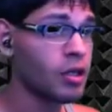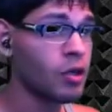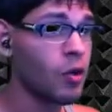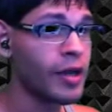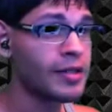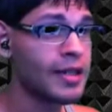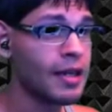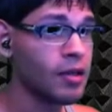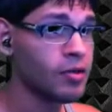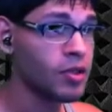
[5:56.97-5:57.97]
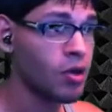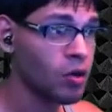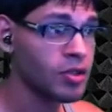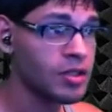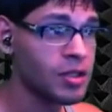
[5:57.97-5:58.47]
Go ahead and download the
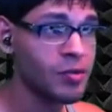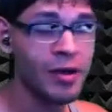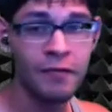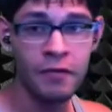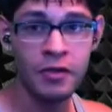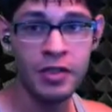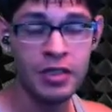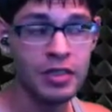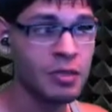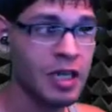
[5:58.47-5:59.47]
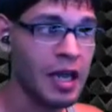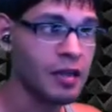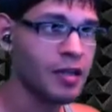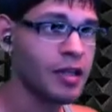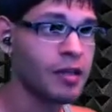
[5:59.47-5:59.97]
ultra DOF if your system can
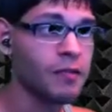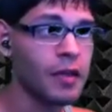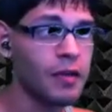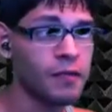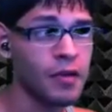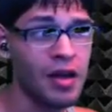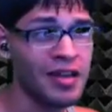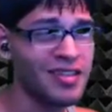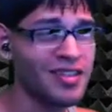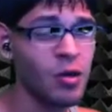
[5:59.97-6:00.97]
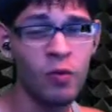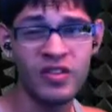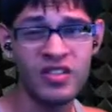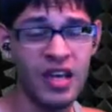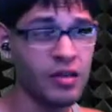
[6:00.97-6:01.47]
handle it. If not, go
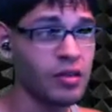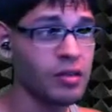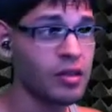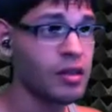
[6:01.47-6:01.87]
with standard.